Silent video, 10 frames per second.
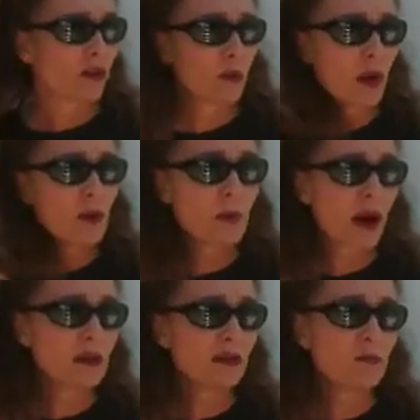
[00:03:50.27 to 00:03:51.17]
So maybe
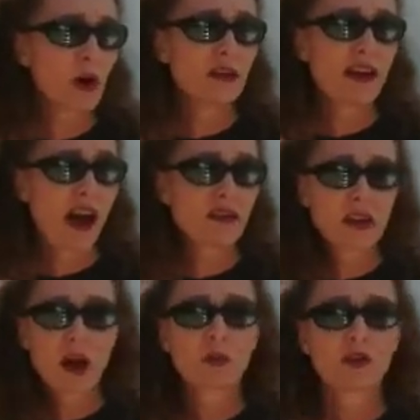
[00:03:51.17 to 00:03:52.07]
my dad, the
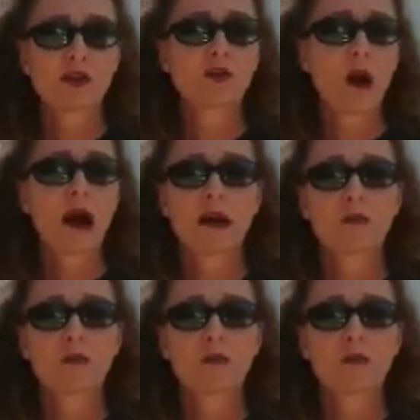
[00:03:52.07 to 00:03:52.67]
chemist, is right,